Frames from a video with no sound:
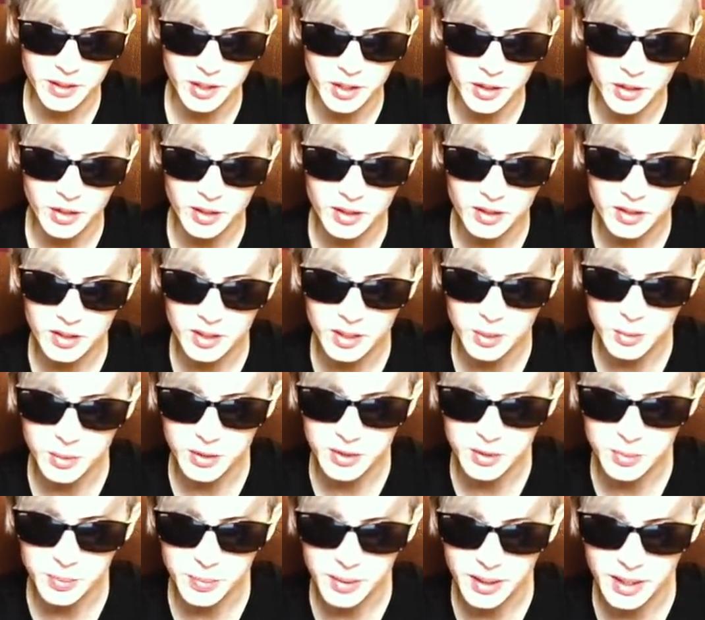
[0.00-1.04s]
Currently,
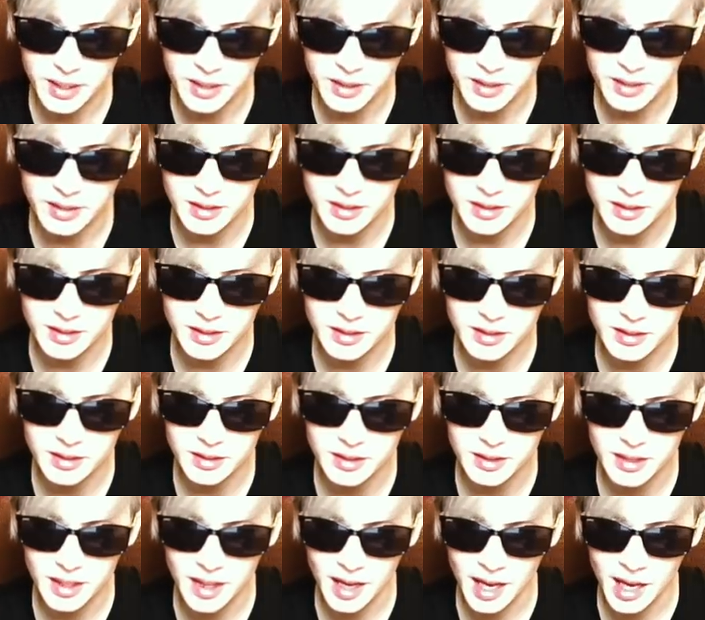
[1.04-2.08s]
we spend
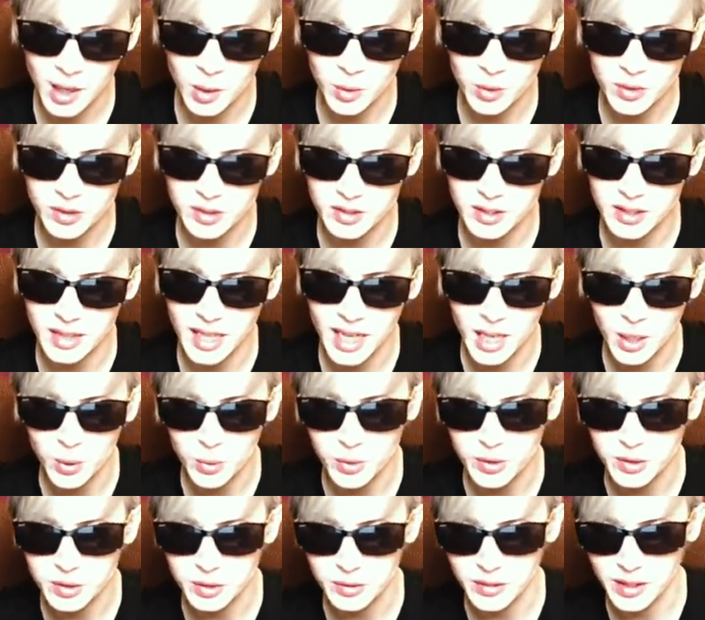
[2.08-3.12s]
hours and
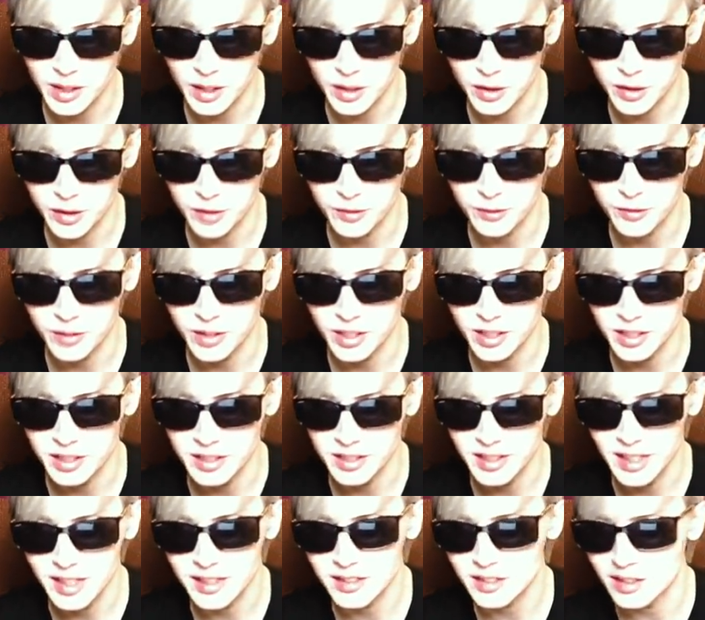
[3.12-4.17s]
hours of healthy
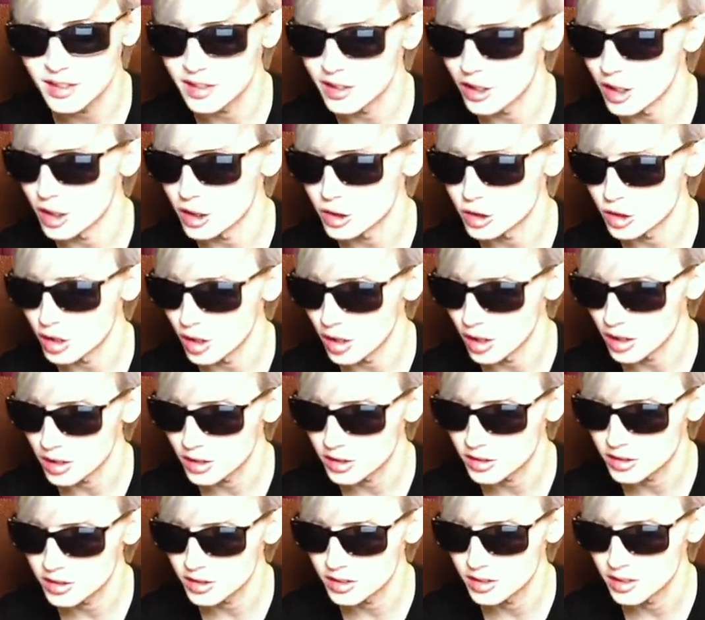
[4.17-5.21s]
fun, nice and long
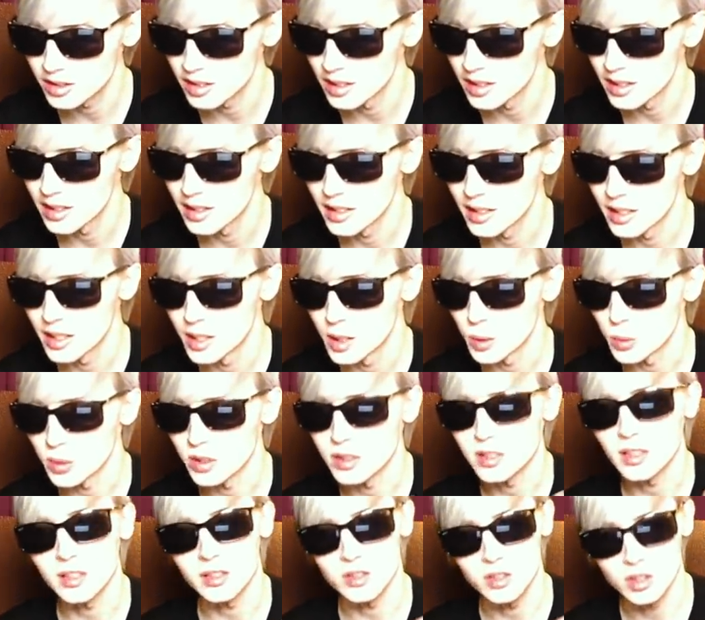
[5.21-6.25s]
talks.
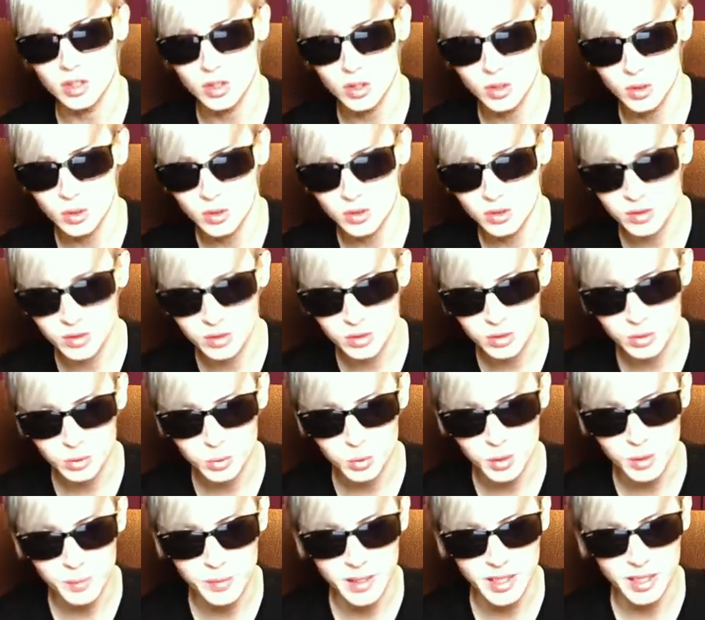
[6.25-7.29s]
We tell jokes,
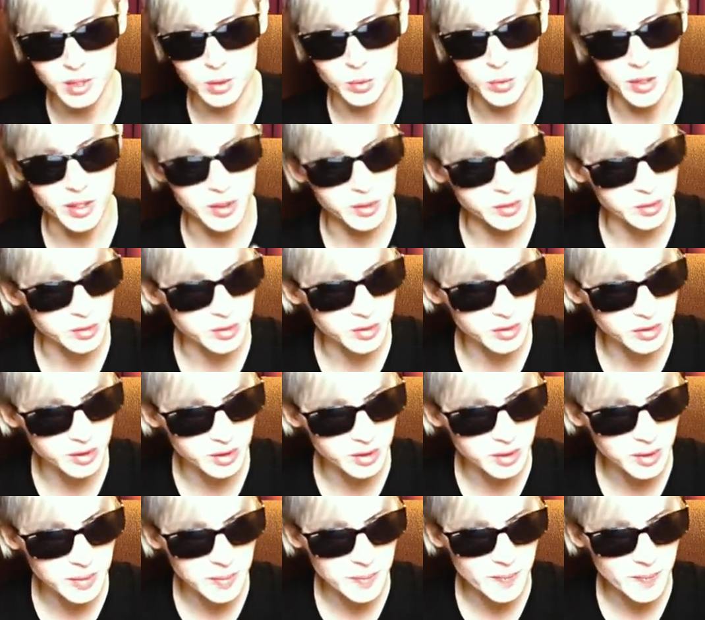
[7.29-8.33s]
we make riddles,